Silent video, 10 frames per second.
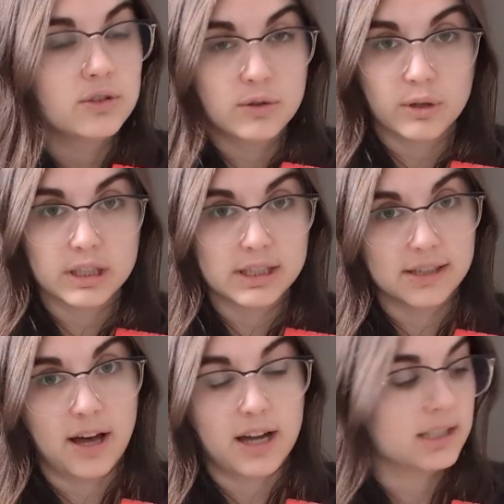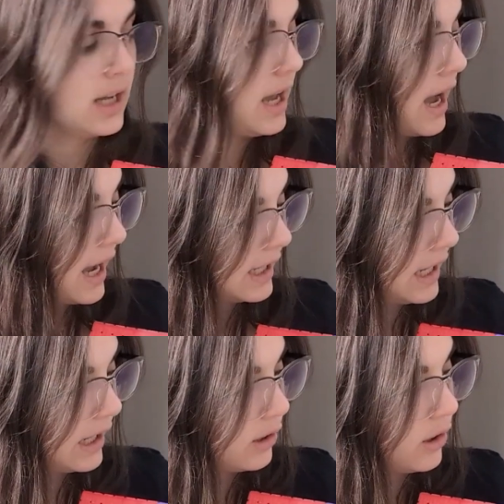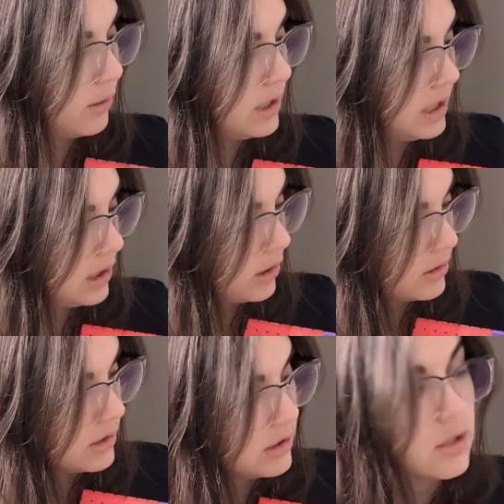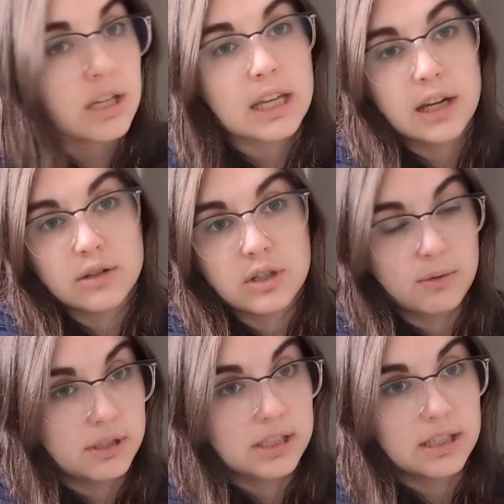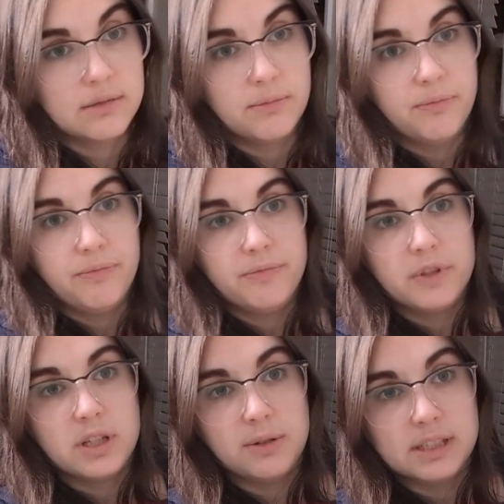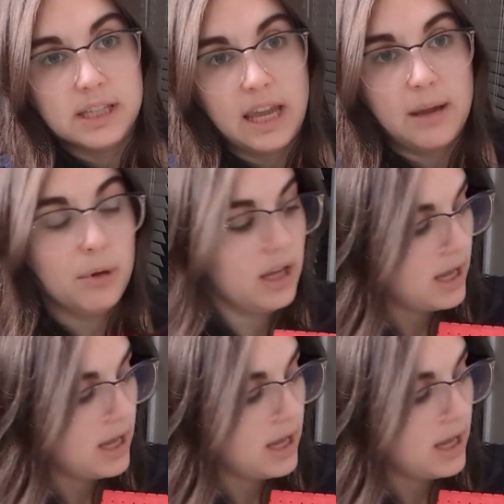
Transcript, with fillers: doors locked, I can't go here to here to, es to escape.